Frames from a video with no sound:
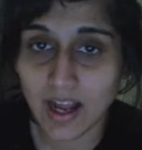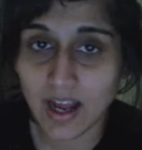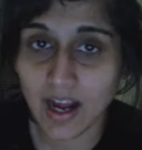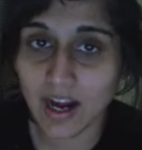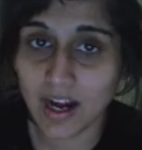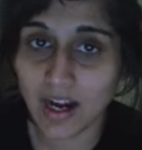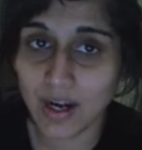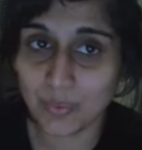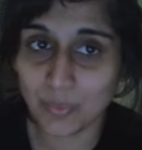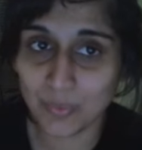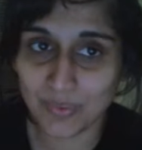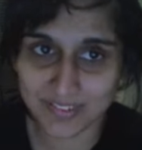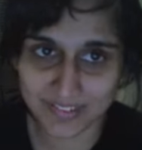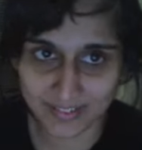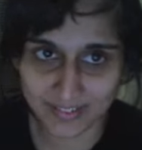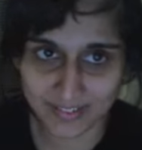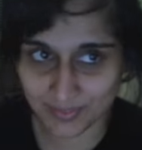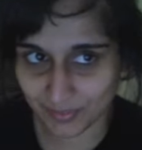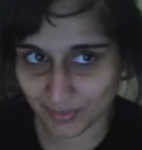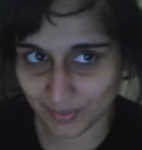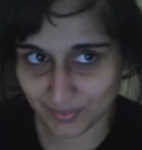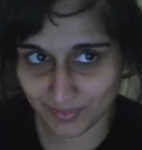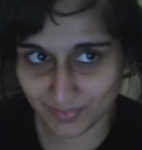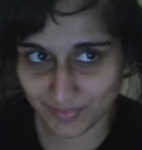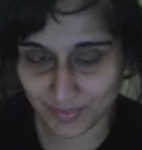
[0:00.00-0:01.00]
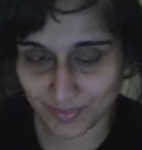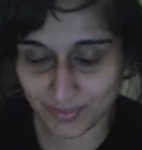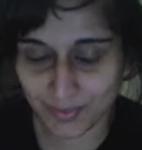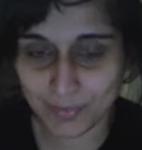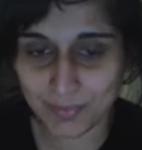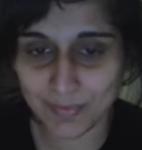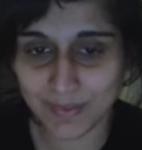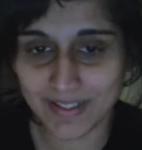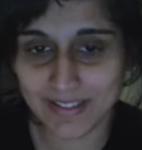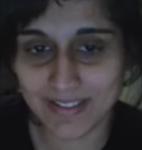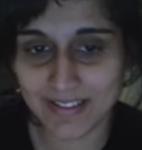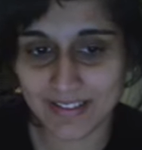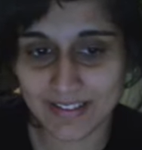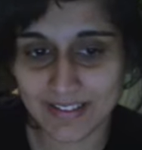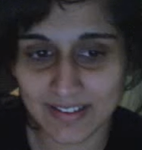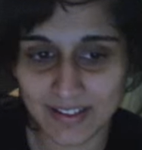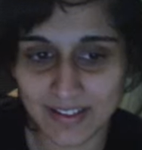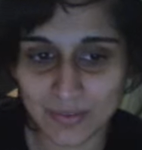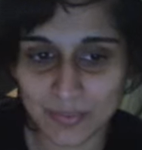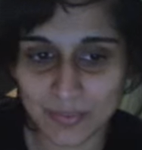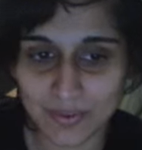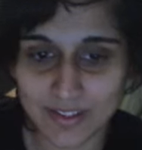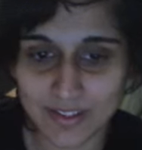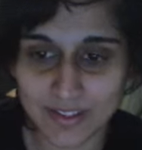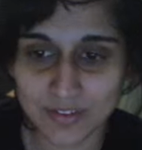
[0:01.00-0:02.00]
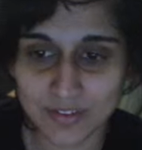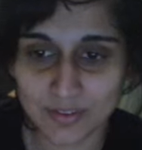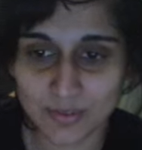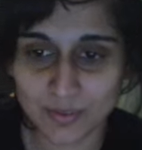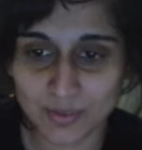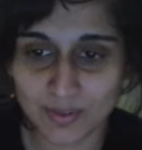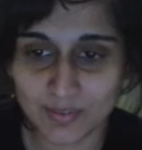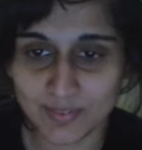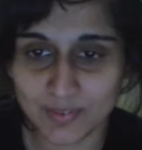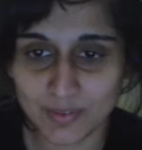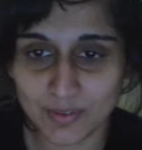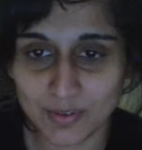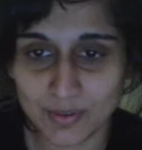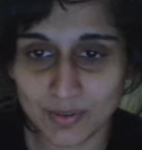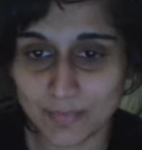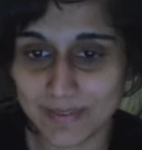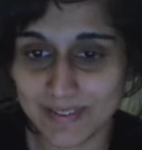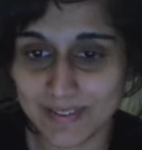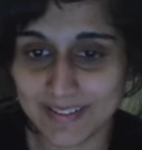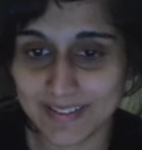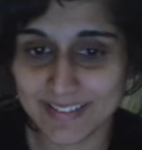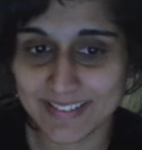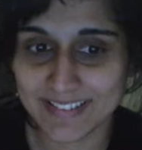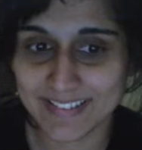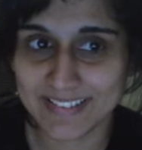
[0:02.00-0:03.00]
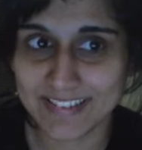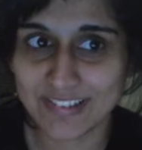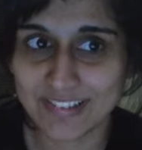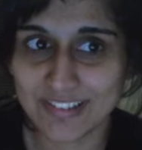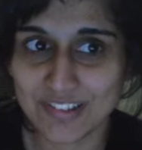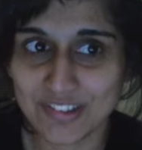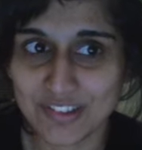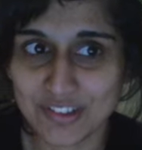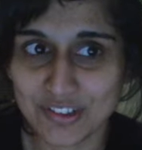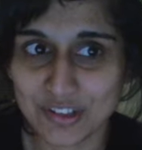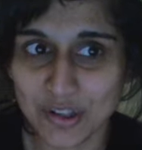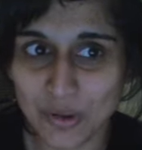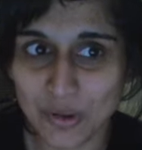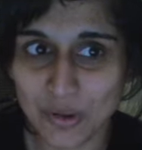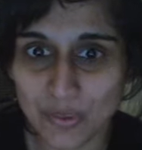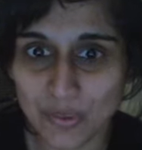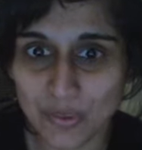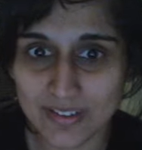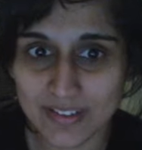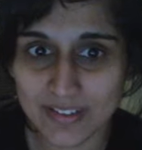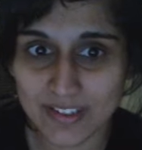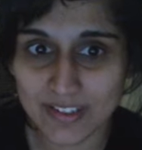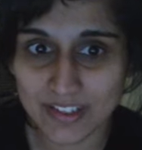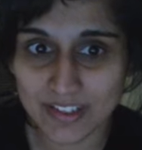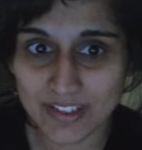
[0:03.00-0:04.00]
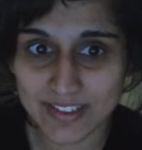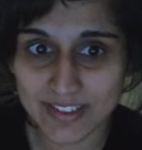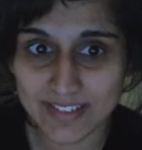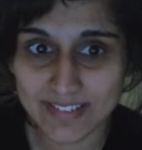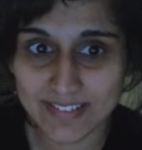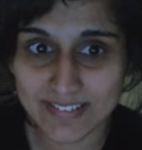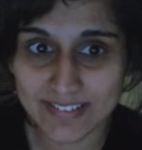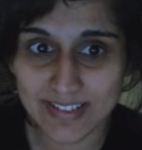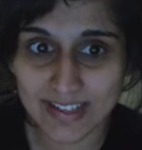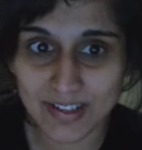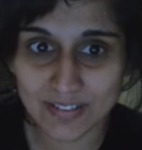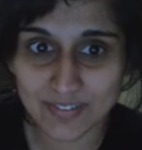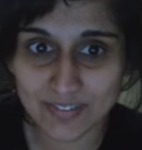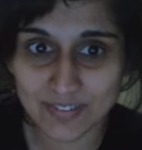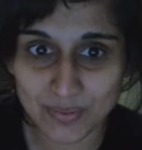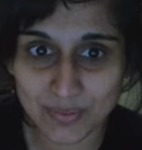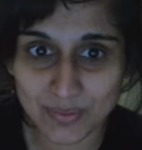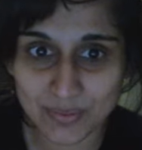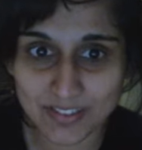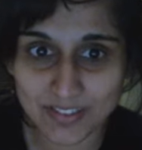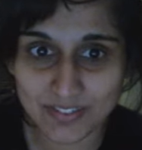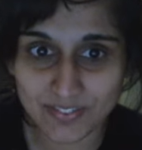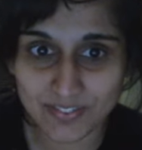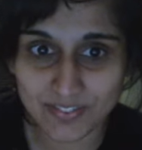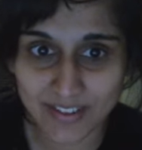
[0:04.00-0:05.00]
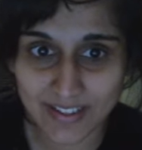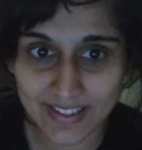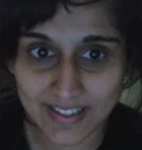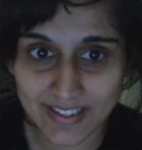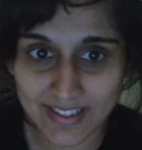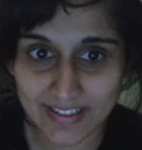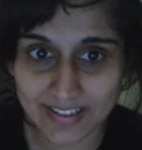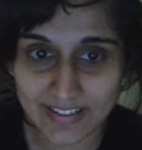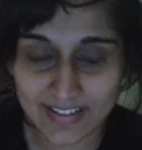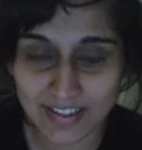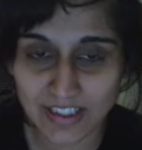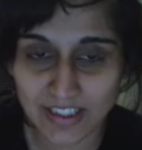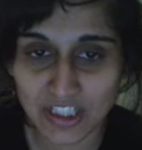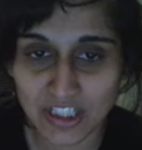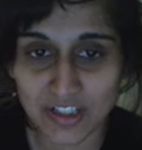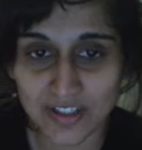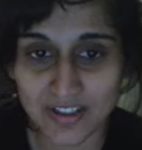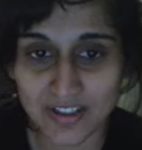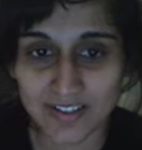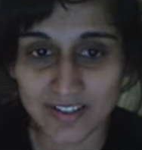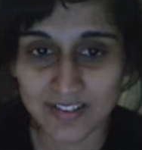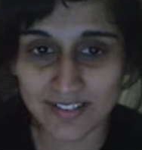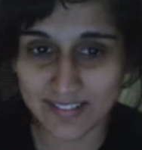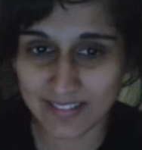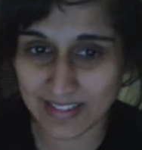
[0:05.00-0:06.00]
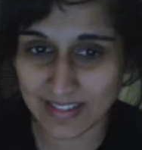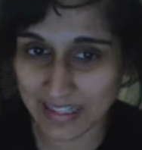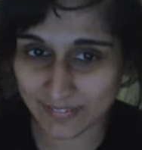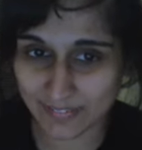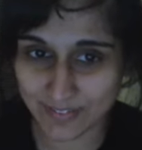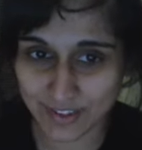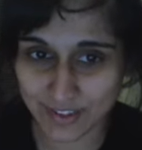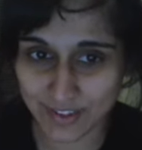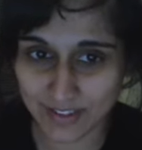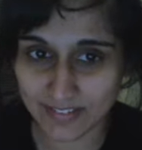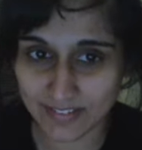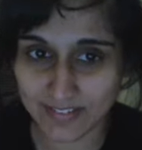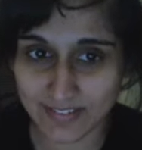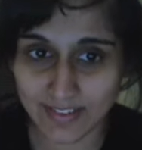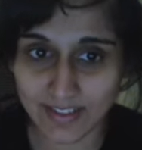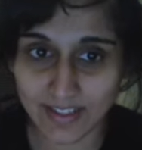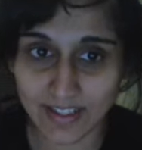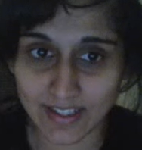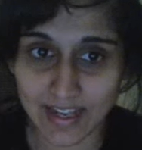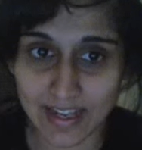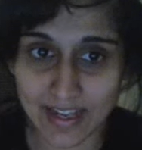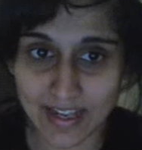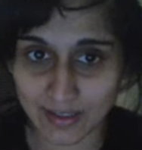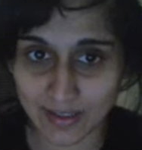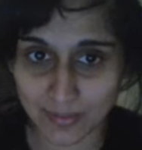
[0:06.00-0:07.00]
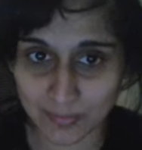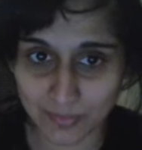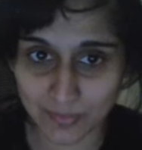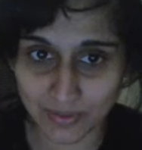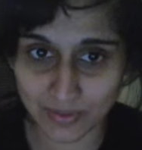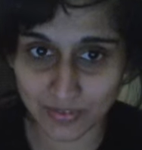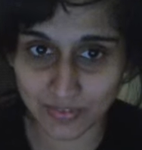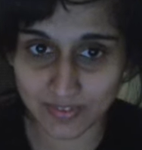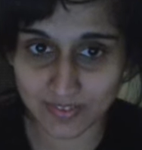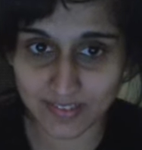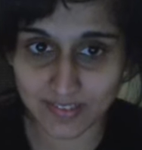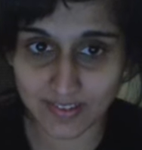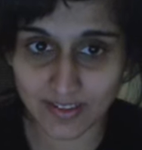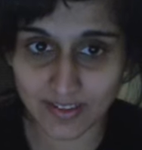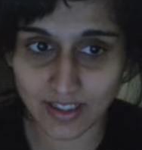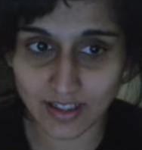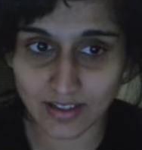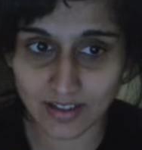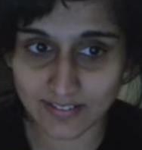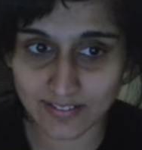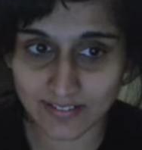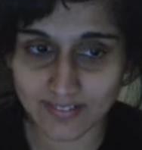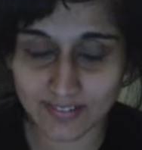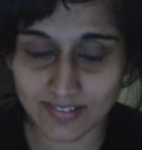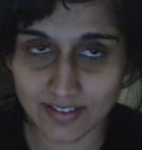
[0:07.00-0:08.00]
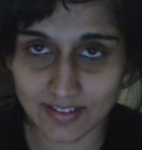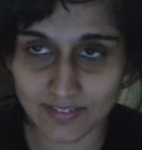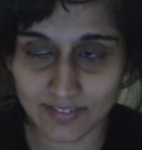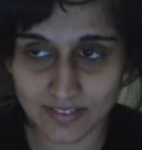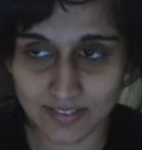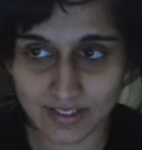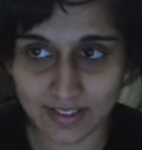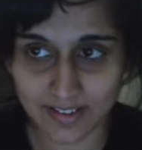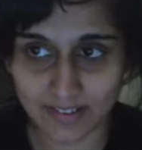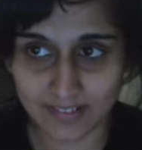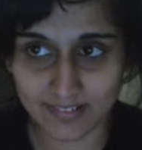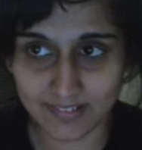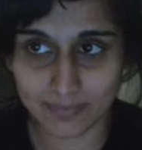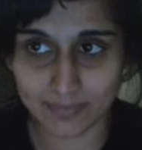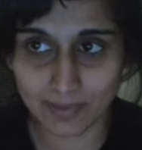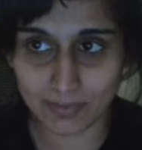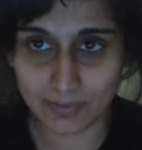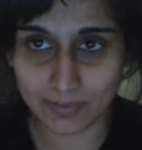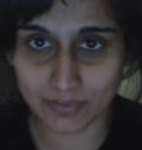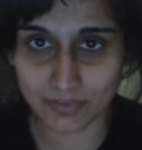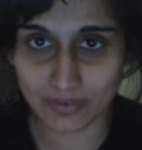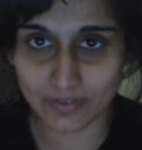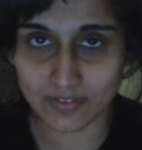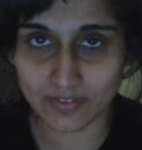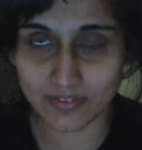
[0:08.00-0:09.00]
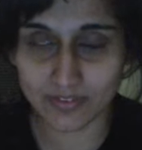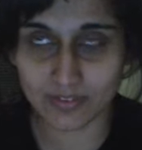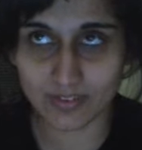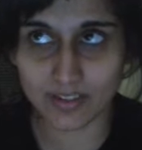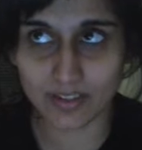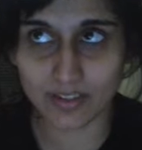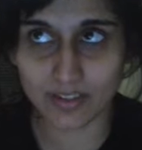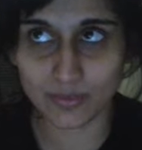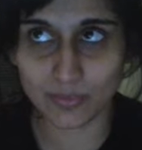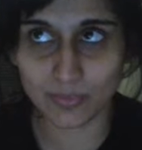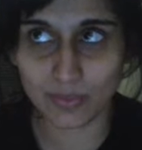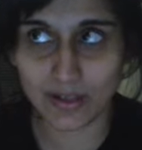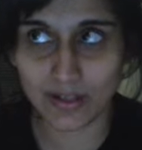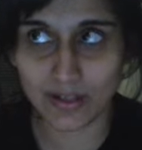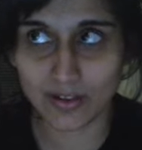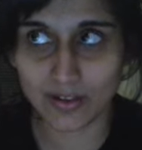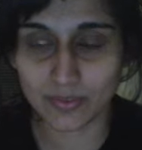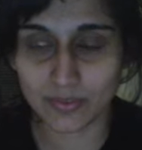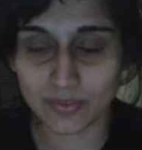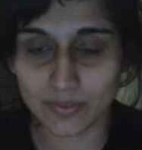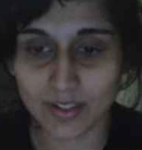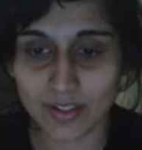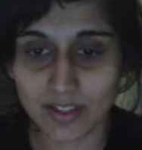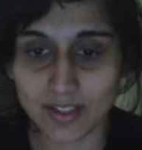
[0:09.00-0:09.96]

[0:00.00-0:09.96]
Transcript: I wasn't going to review it, but I did. I wanted to review it because it's so hilarious. Everyone's fighting, like, savages, like, animals, like, uncivilized people, like, wow.